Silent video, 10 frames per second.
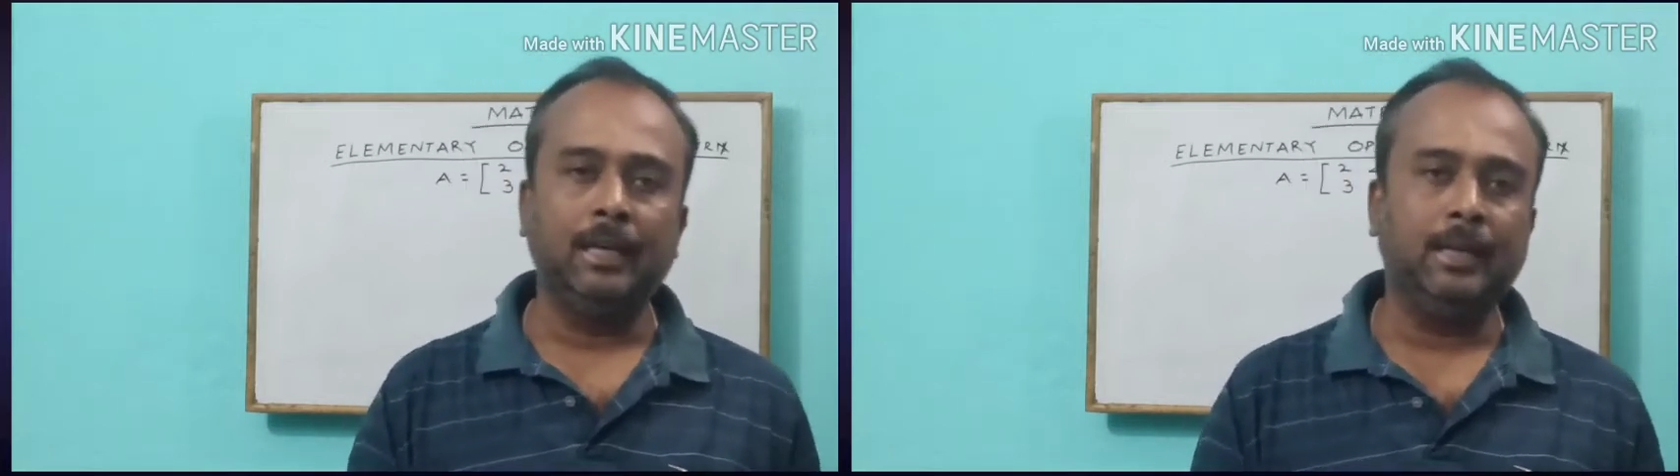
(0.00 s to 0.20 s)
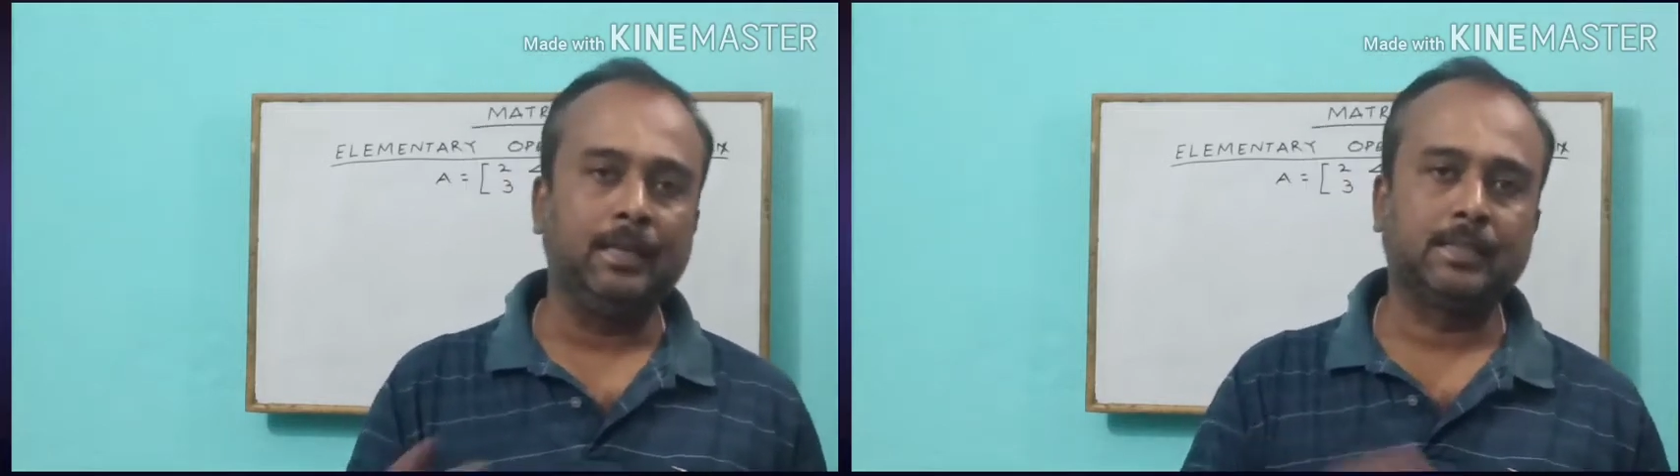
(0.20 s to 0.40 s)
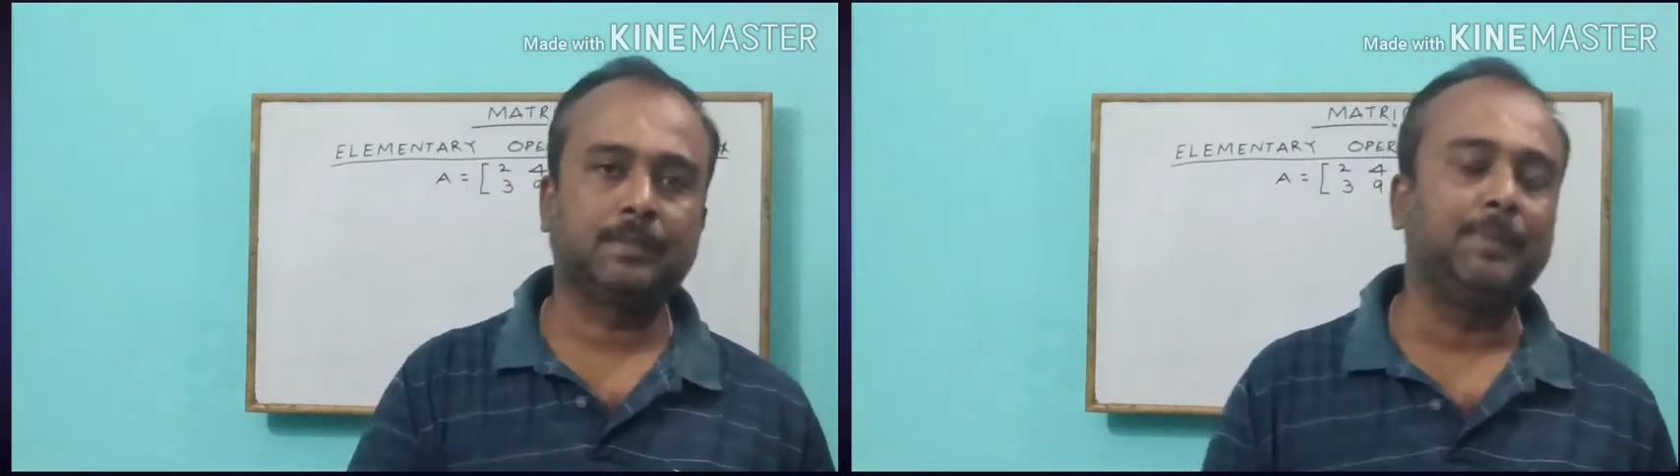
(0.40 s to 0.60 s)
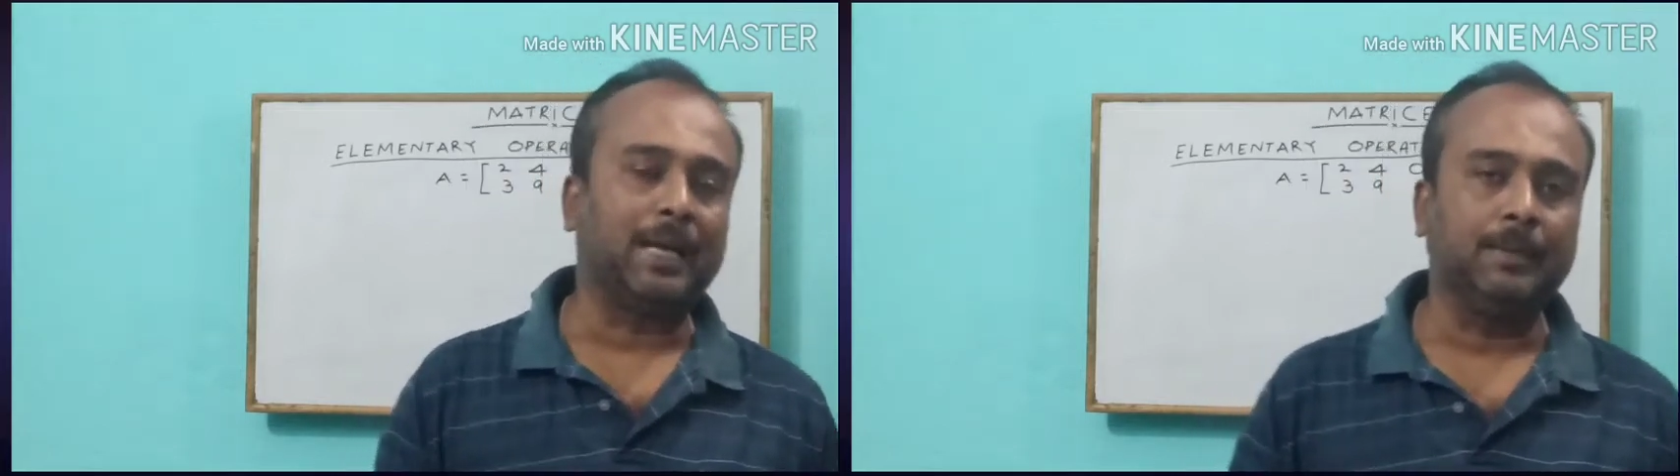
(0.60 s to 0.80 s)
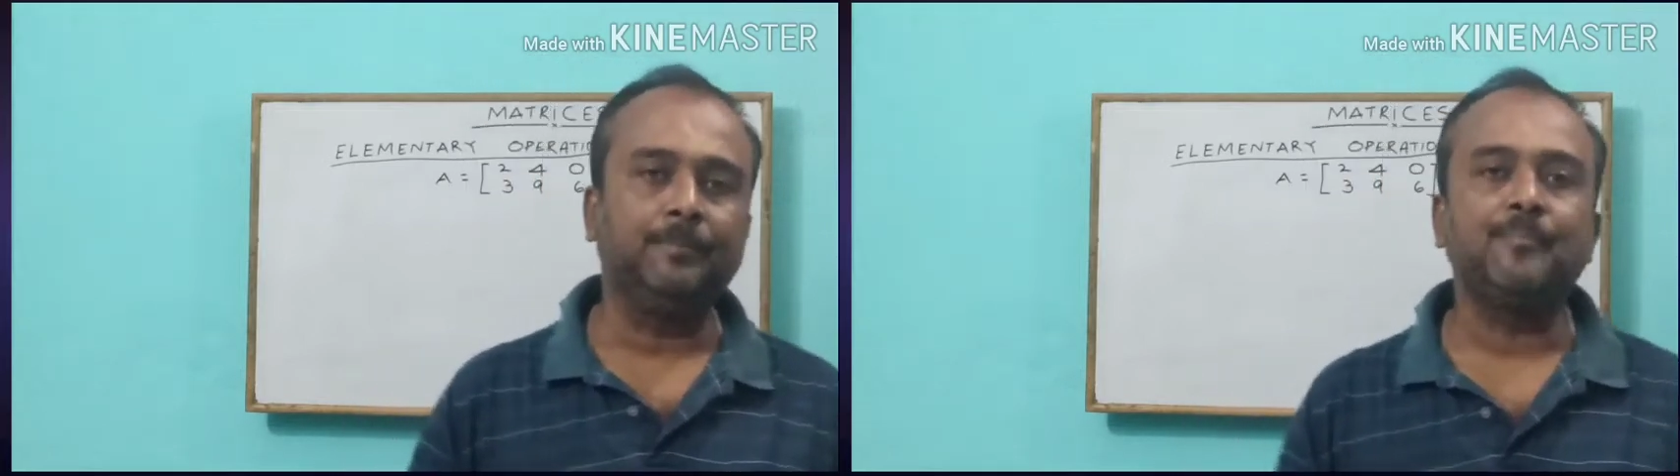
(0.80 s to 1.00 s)
its
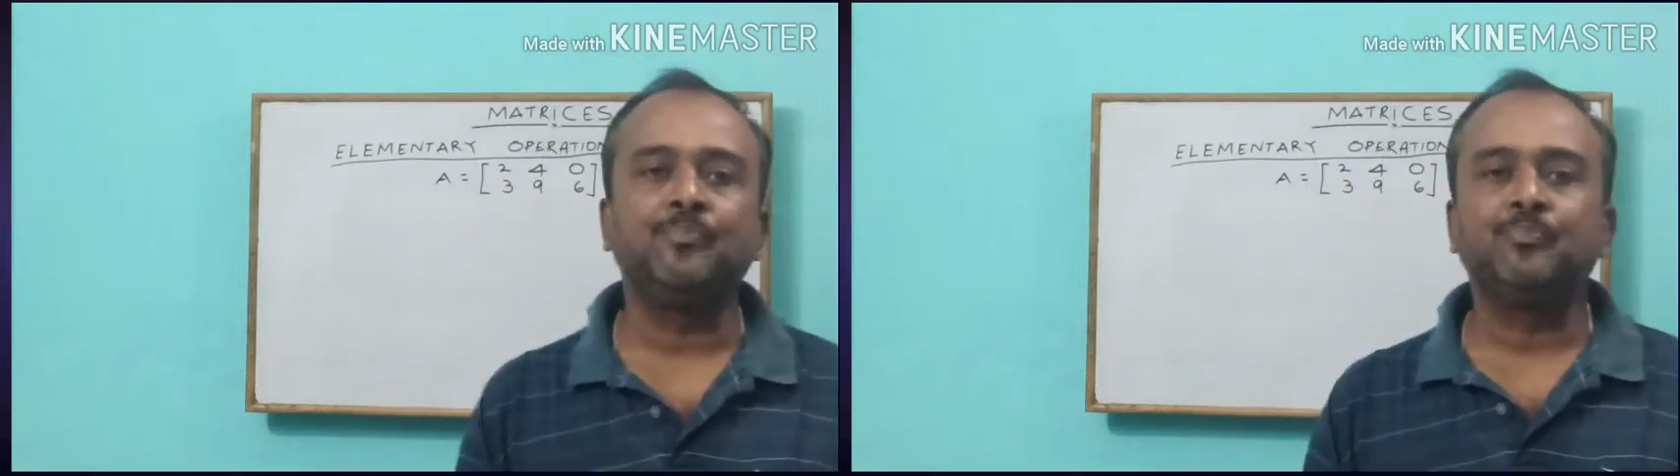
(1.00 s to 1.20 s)
backup.